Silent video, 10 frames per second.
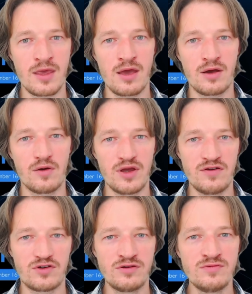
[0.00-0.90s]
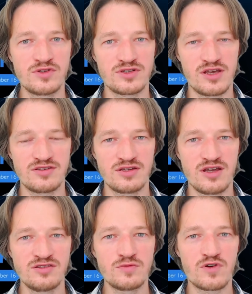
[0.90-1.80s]
However, Tessia
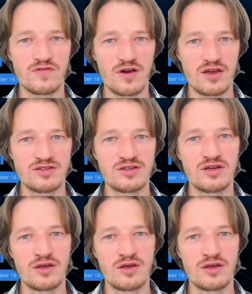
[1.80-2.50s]
does not provide